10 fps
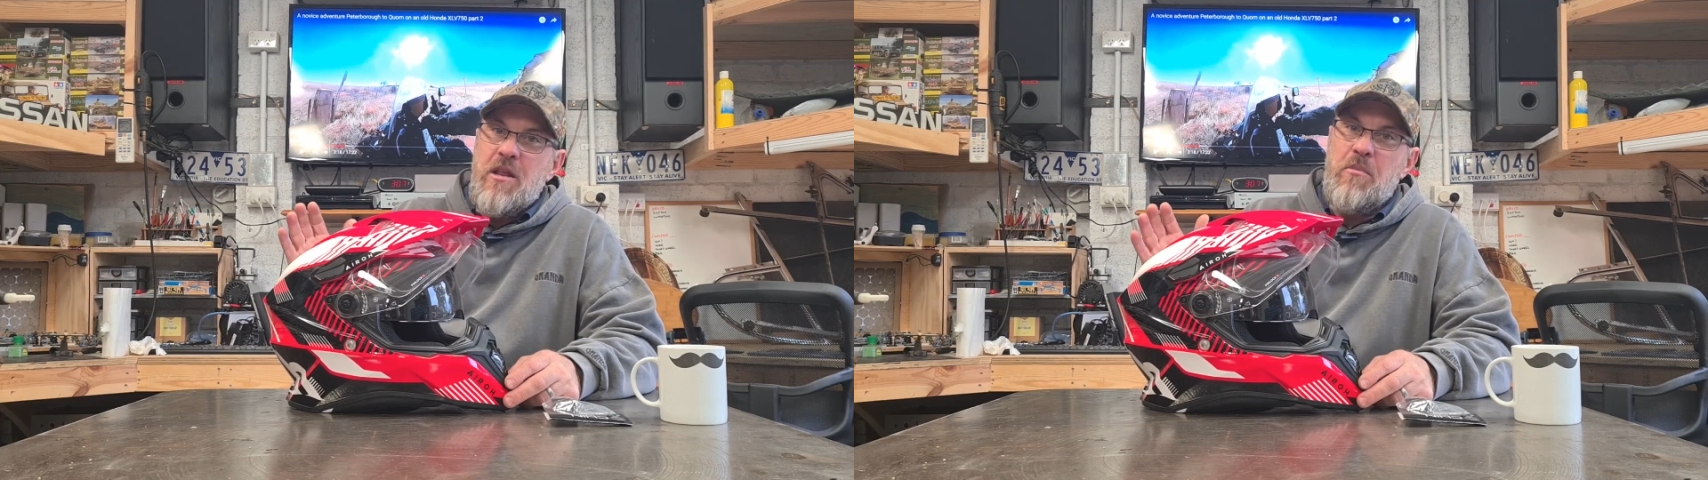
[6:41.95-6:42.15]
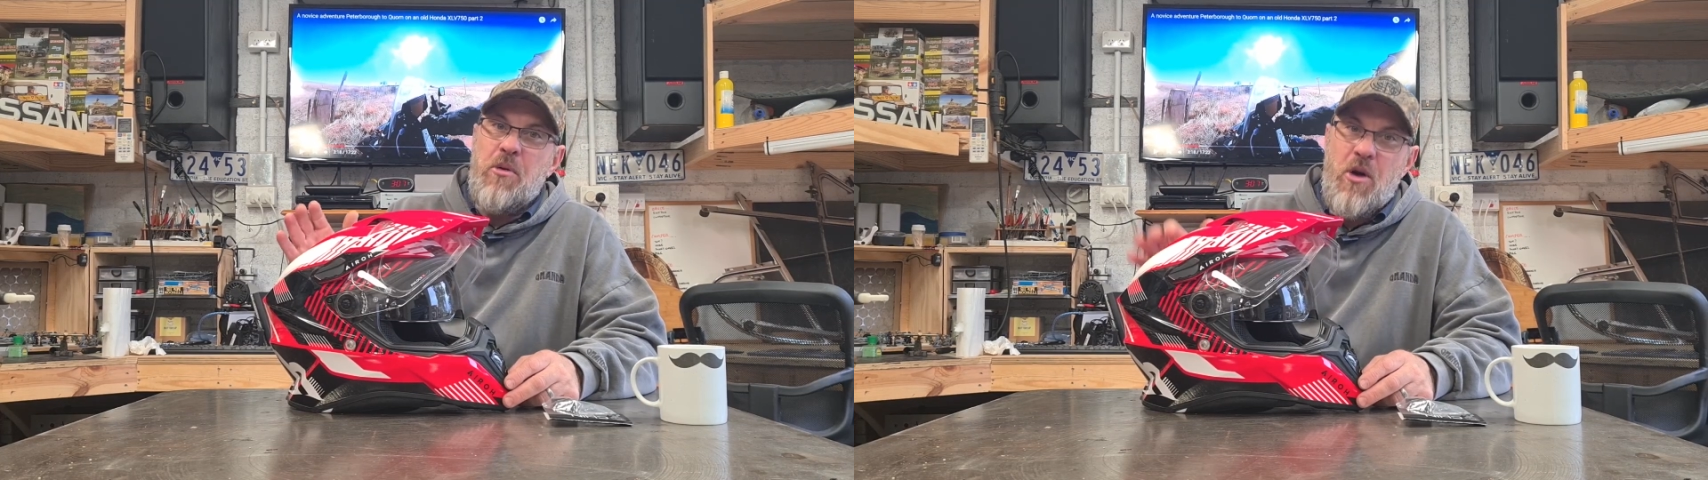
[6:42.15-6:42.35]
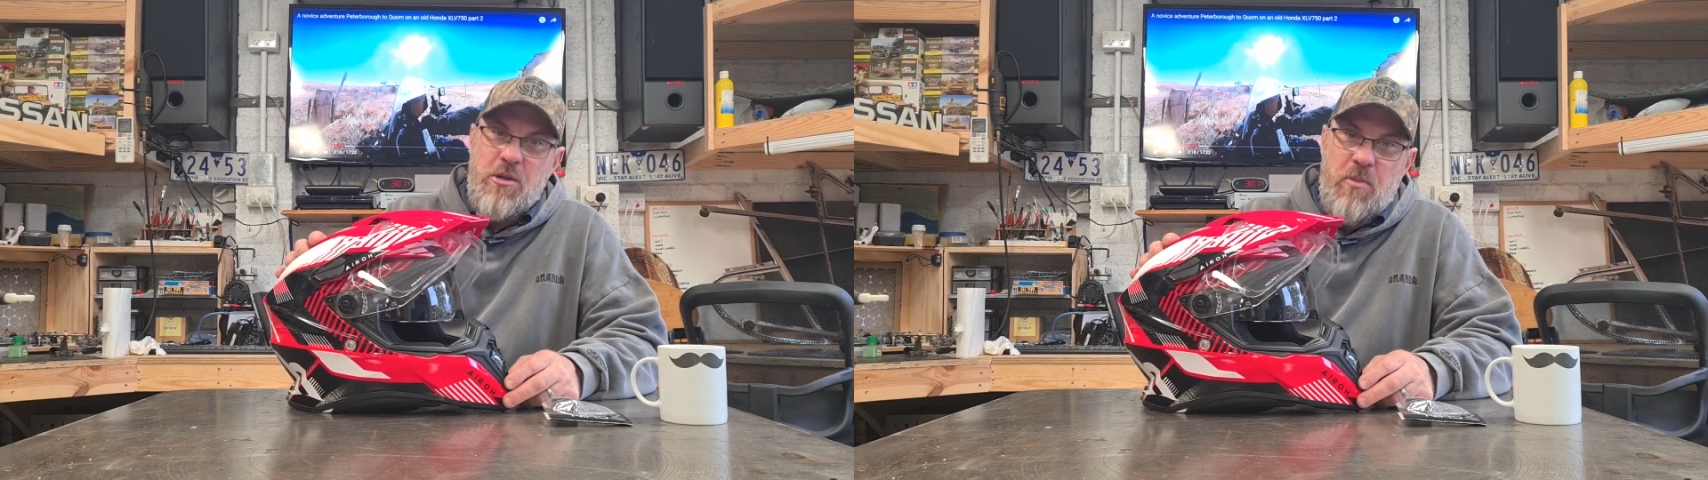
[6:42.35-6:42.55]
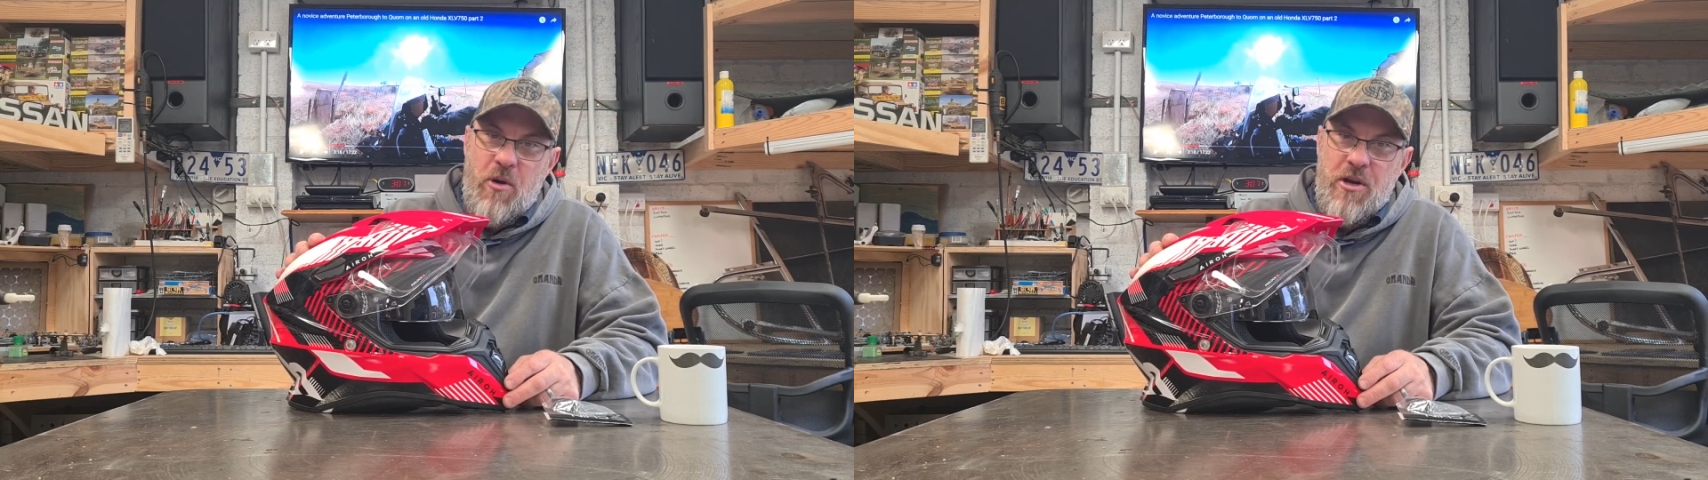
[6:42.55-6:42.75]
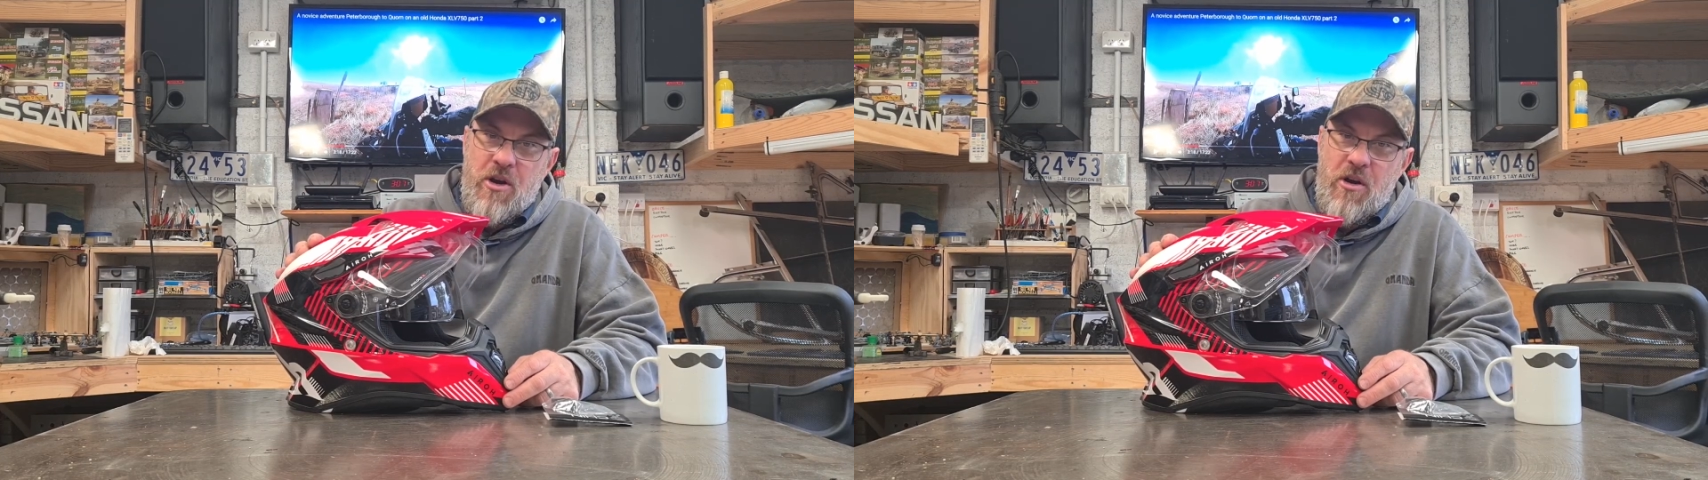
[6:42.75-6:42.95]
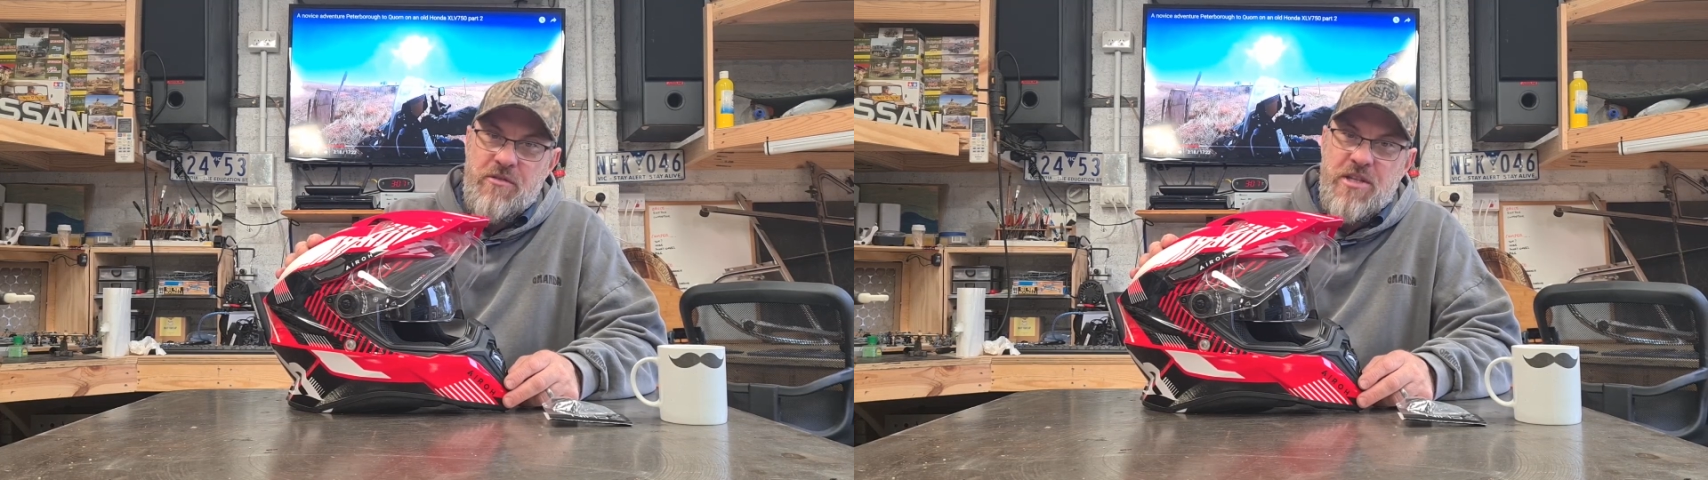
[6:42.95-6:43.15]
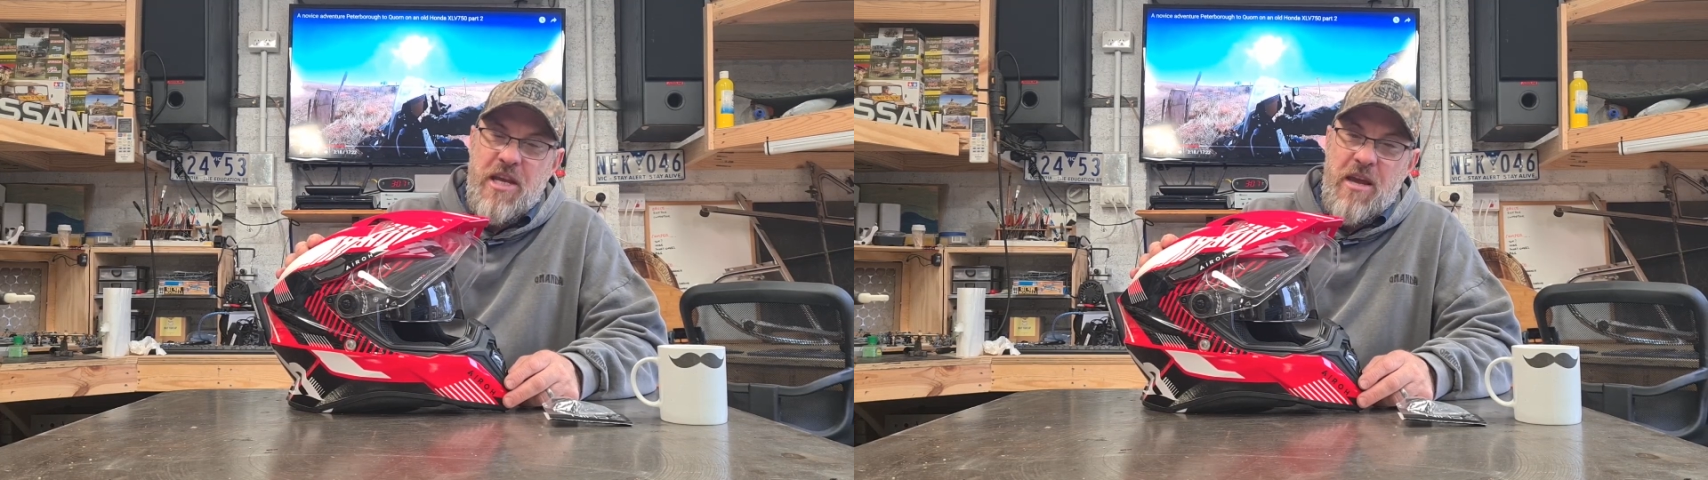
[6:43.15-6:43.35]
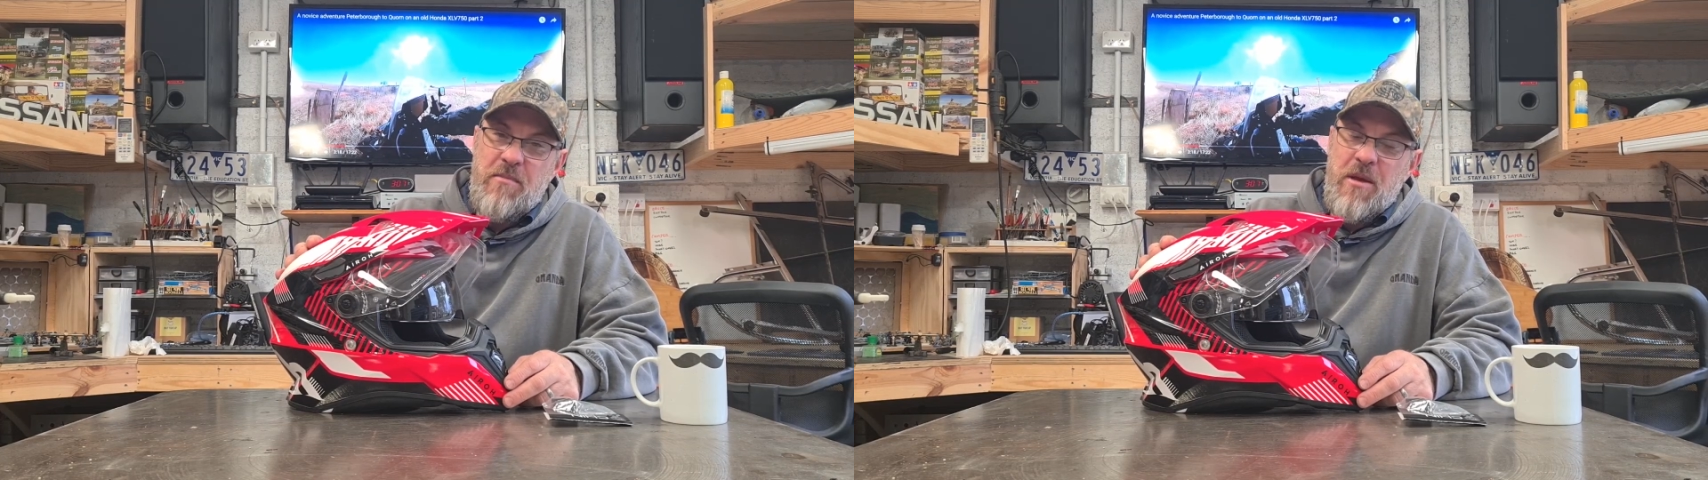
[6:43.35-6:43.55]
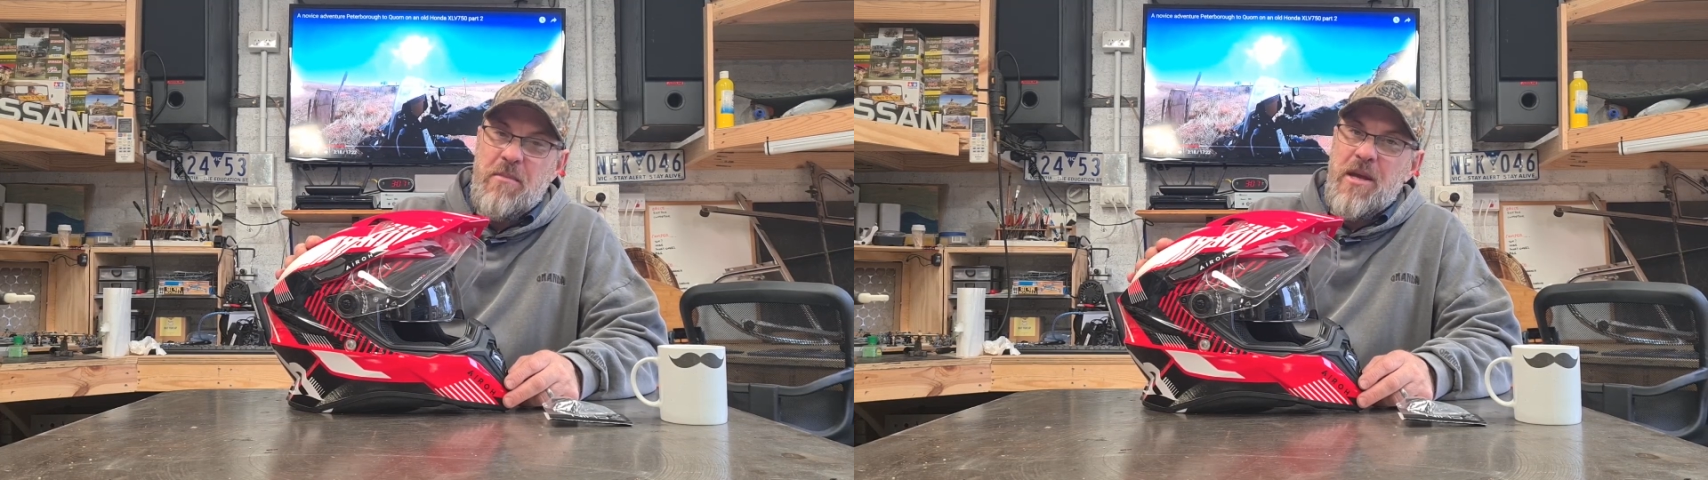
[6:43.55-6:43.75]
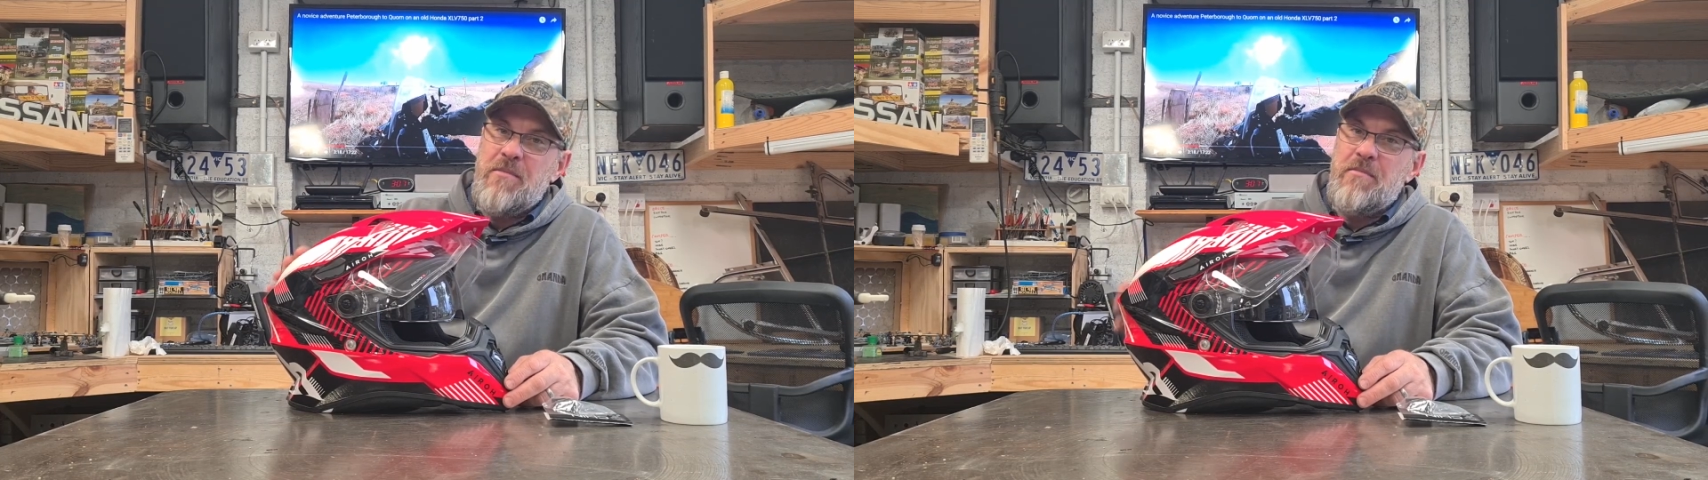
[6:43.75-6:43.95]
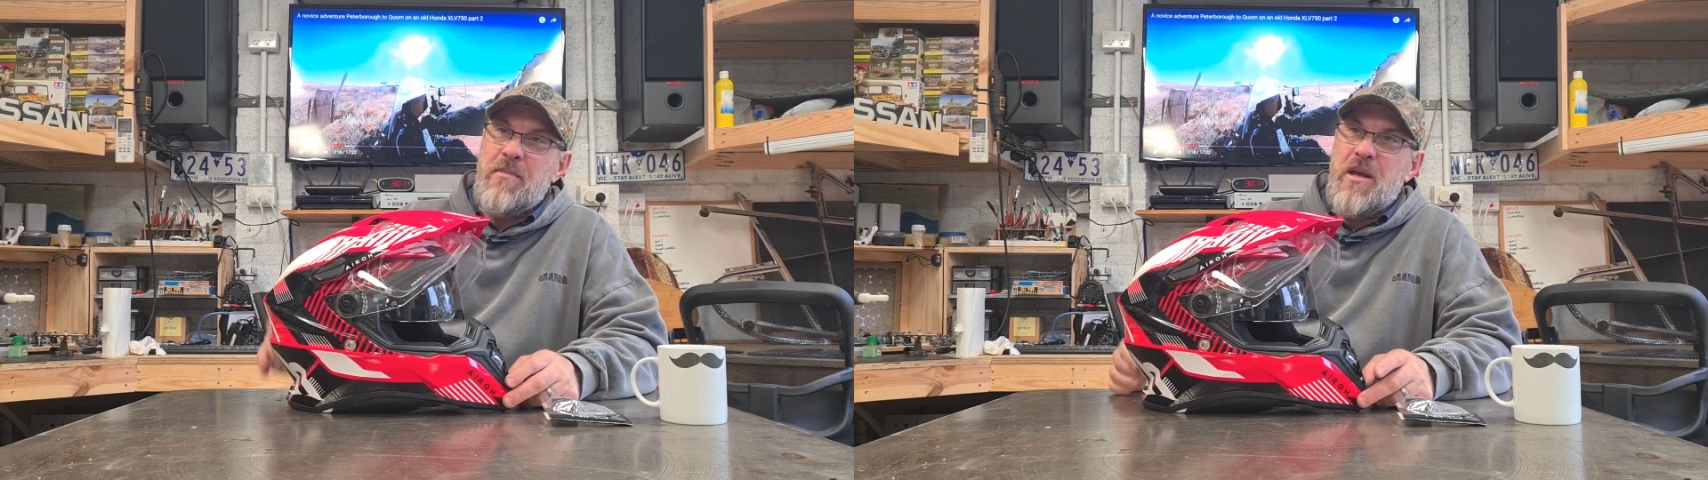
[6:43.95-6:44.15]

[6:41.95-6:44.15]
The price point kind of scared me a bit.